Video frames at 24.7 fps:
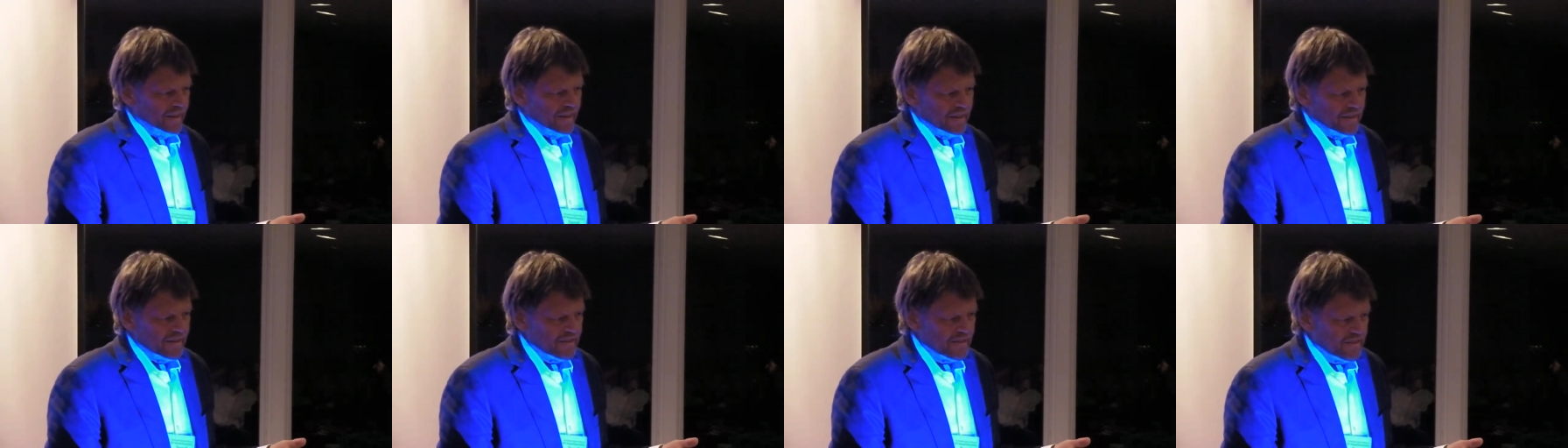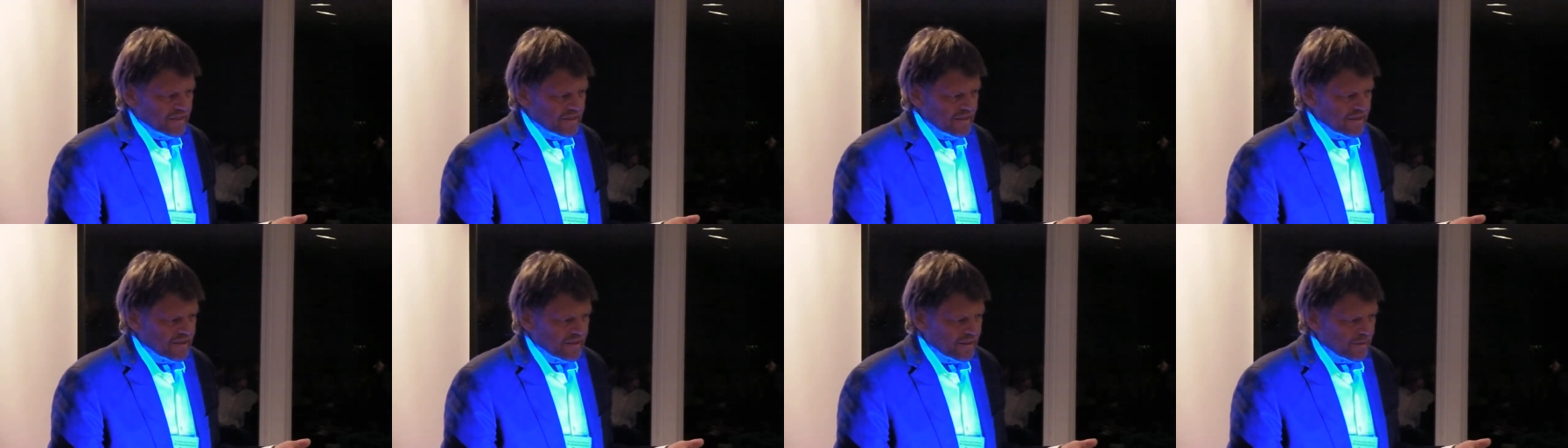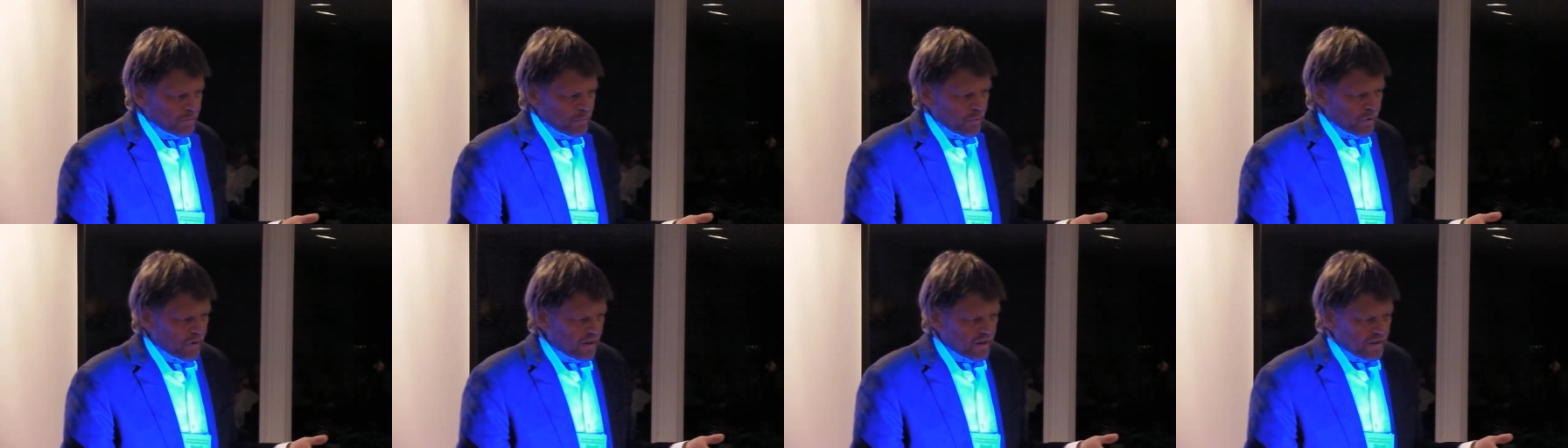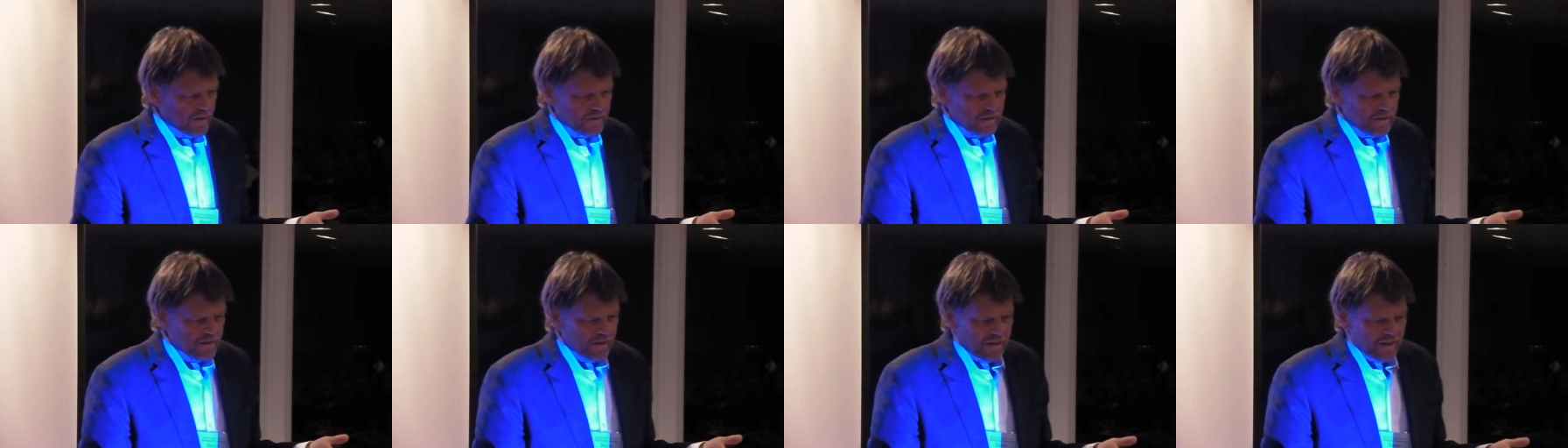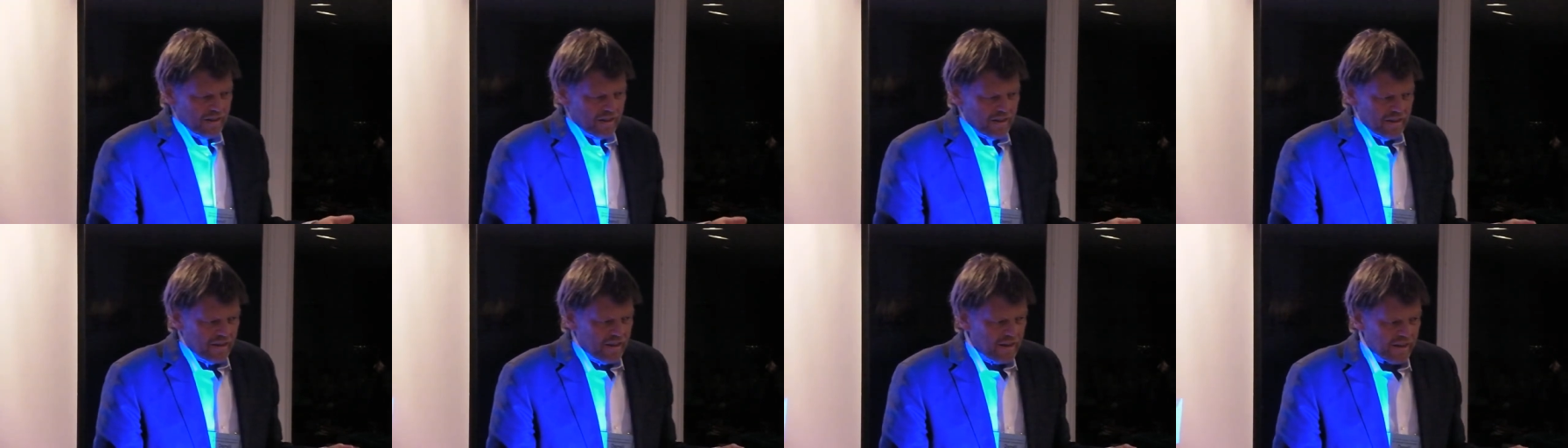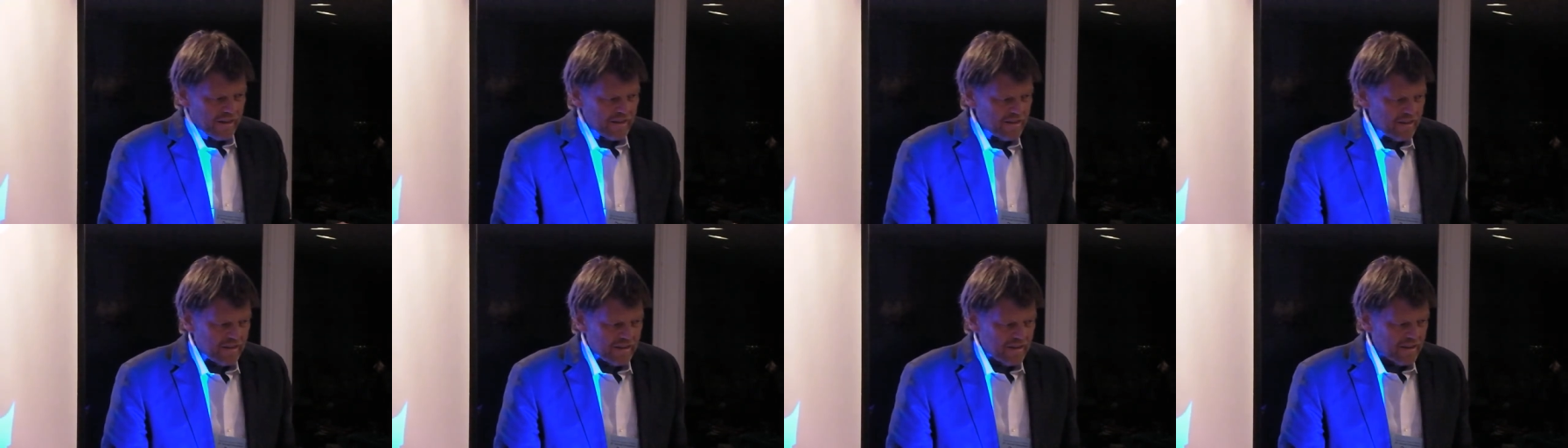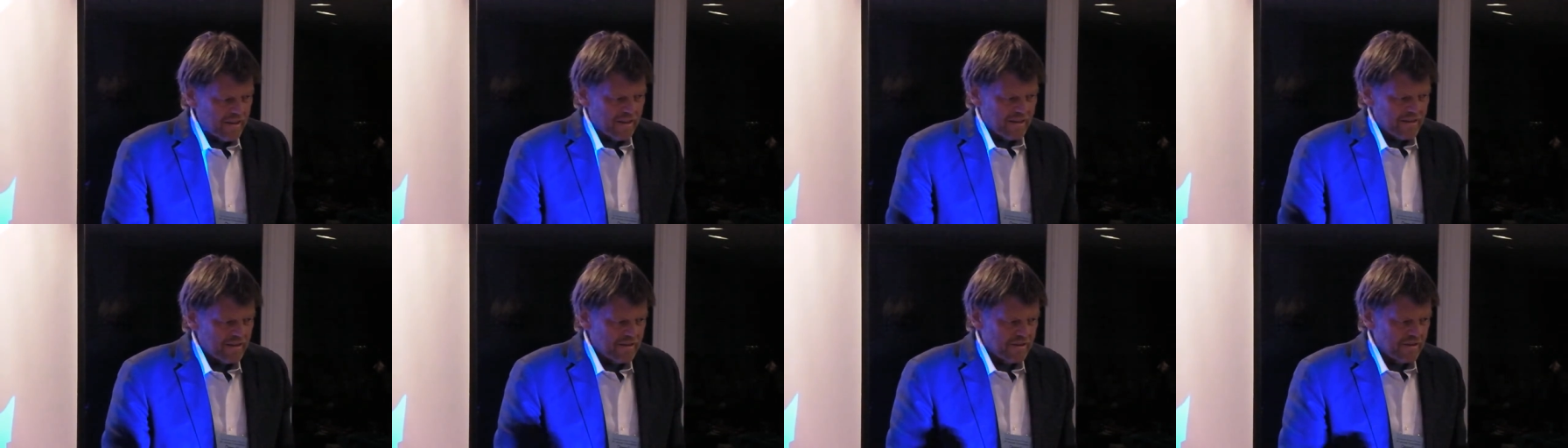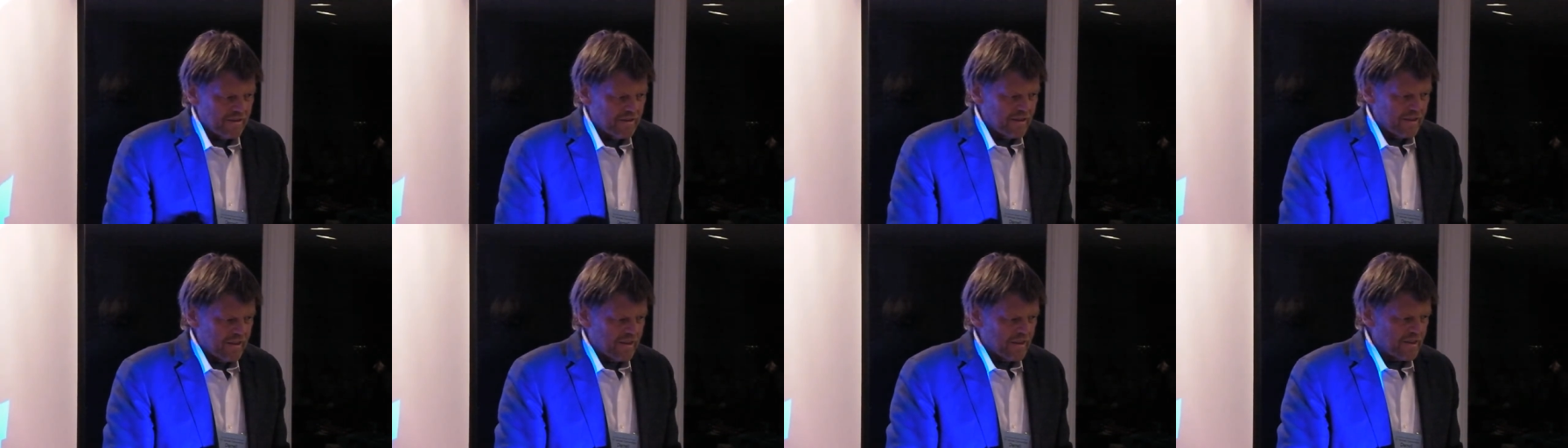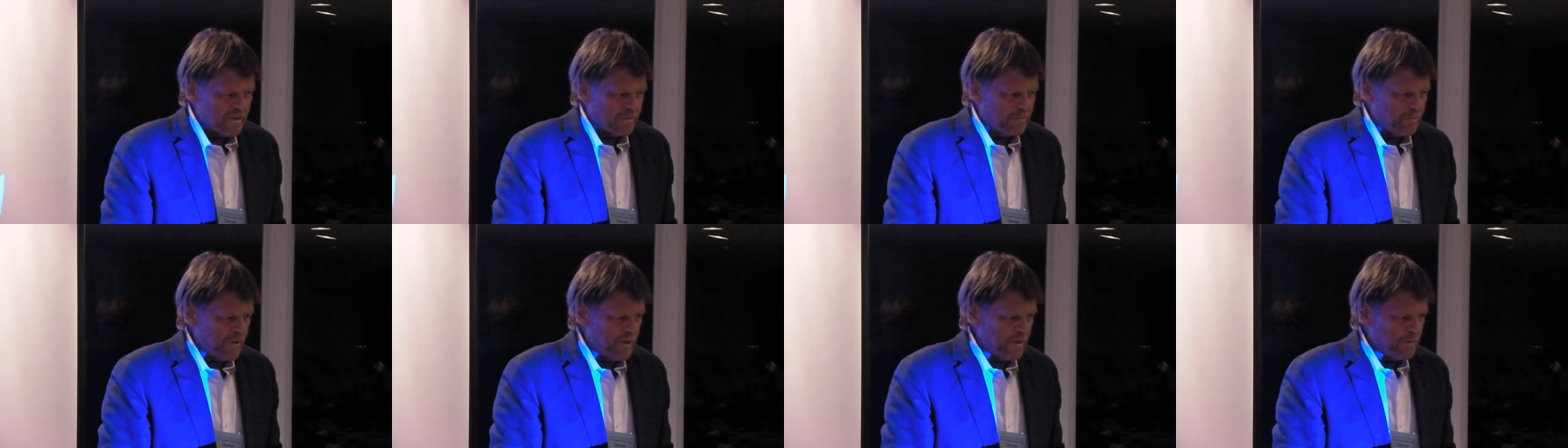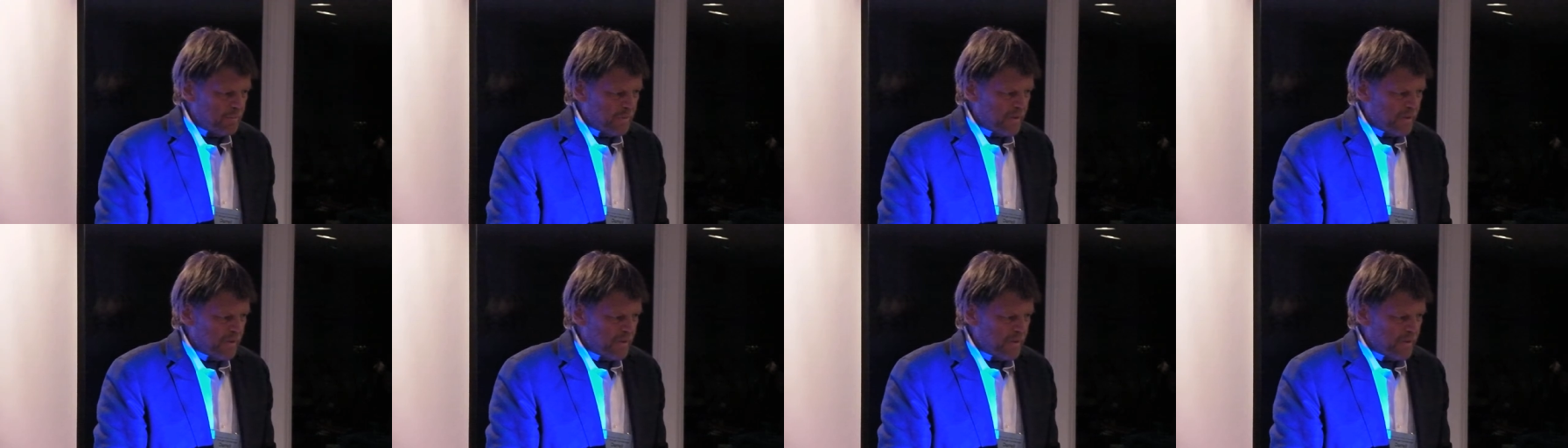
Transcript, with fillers: And she said, well, you're going to speak